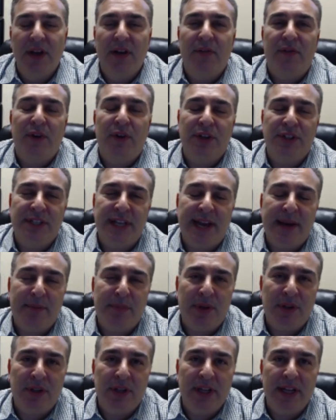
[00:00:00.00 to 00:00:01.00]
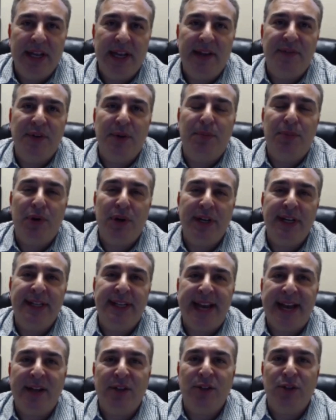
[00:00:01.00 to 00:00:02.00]
For example, if you're putting
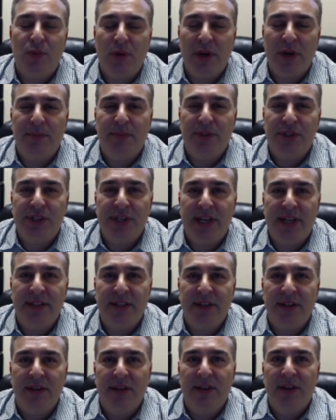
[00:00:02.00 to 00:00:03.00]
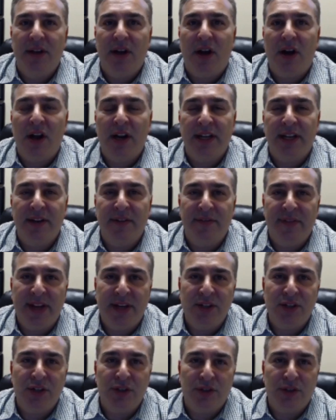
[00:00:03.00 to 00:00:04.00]
down 20% on a
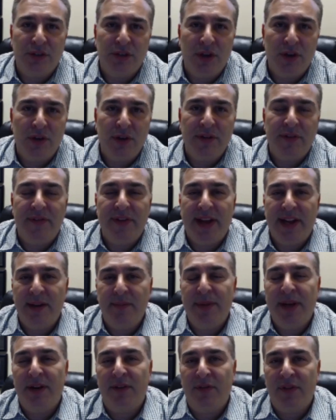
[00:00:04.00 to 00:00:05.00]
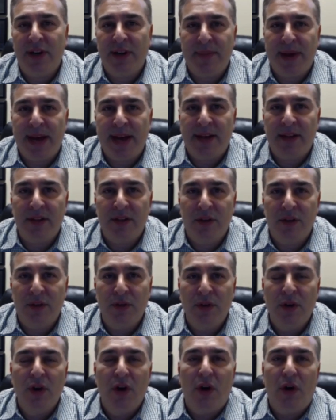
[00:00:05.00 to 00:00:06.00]
conventional loan, a Fannie Mae or Freddie Mac loan,
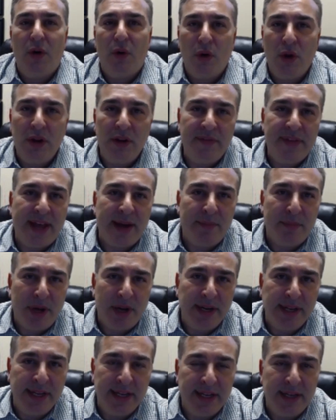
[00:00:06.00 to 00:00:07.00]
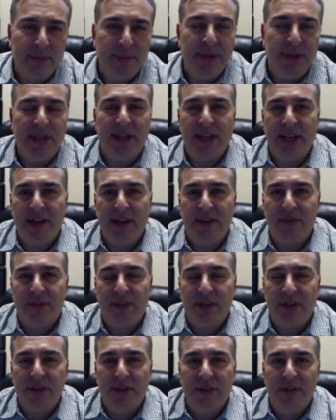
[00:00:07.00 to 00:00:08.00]
all of that money can be a gift.
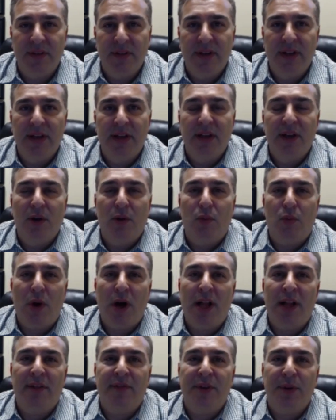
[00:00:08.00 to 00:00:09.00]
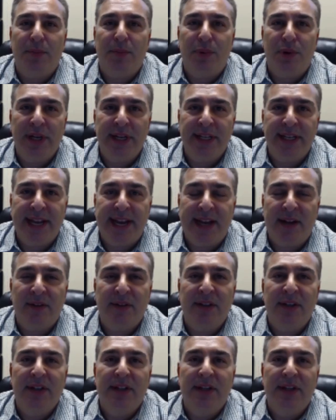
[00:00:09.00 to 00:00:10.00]
While if you're putting
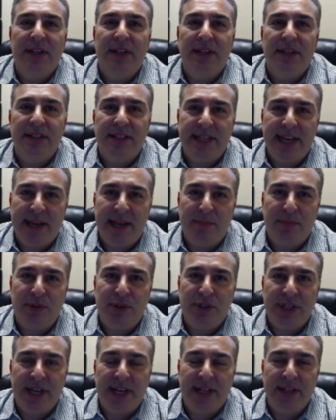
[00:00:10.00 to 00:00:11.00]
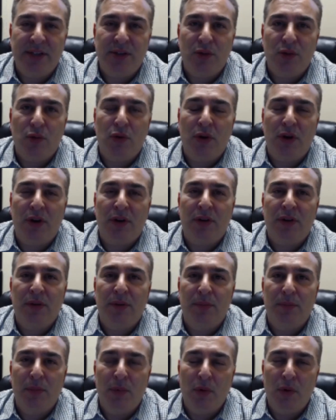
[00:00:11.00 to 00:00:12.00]
down 10% or
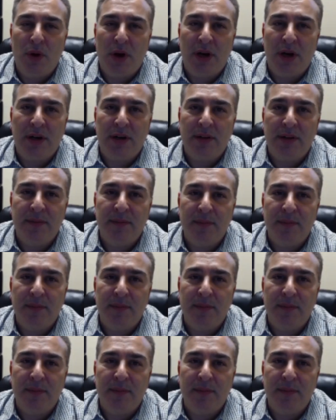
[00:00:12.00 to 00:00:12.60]
more,